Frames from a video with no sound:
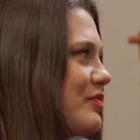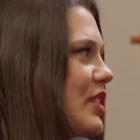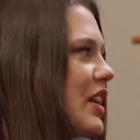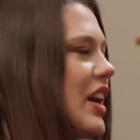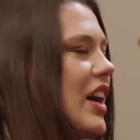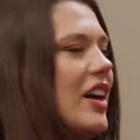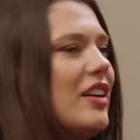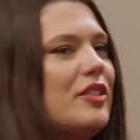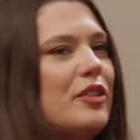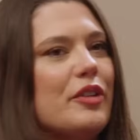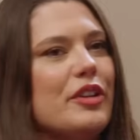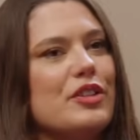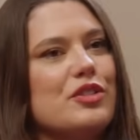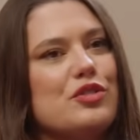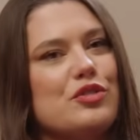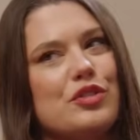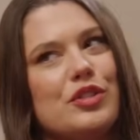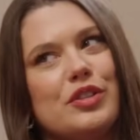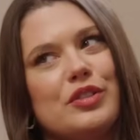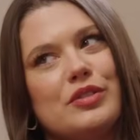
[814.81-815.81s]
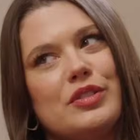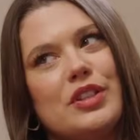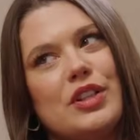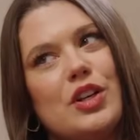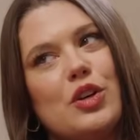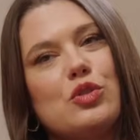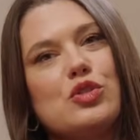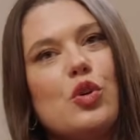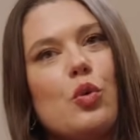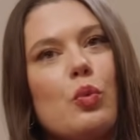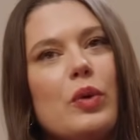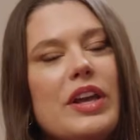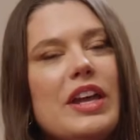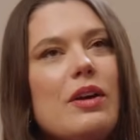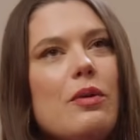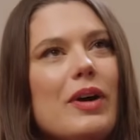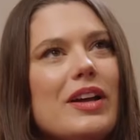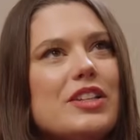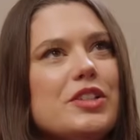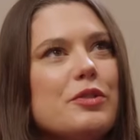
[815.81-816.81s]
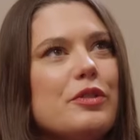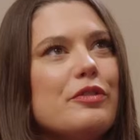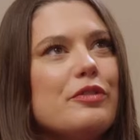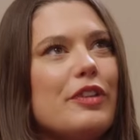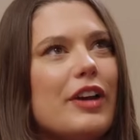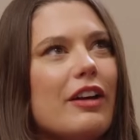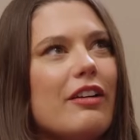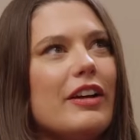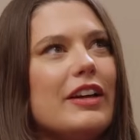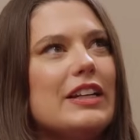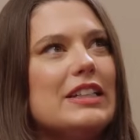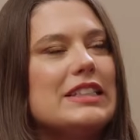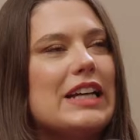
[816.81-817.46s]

Yeah, no, that's true. So we went to a very